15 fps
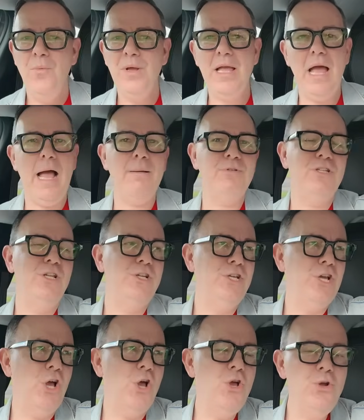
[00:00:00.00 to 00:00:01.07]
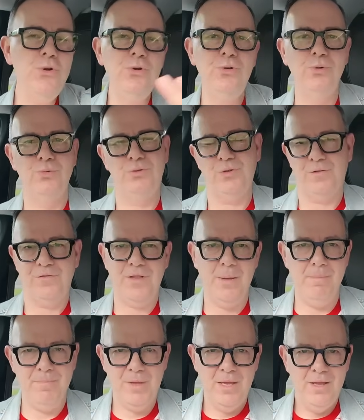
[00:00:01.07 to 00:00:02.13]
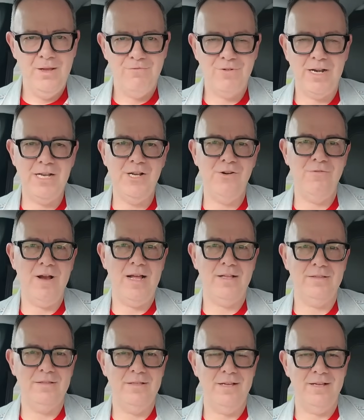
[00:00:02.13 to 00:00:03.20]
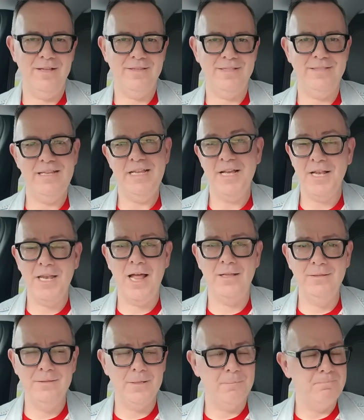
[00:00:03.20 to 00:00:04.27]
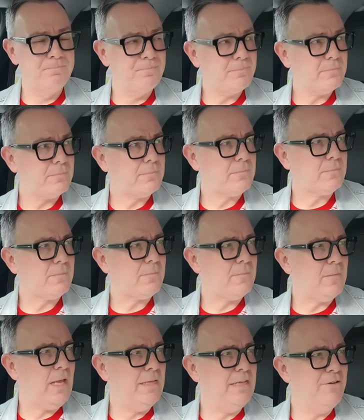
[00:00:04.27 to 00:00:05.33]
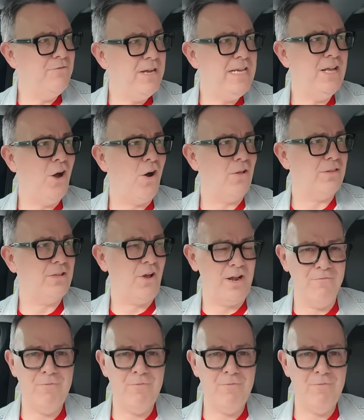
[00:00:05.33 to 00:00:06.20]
we get absolutely oodles of them running around the city of London. And they really are kind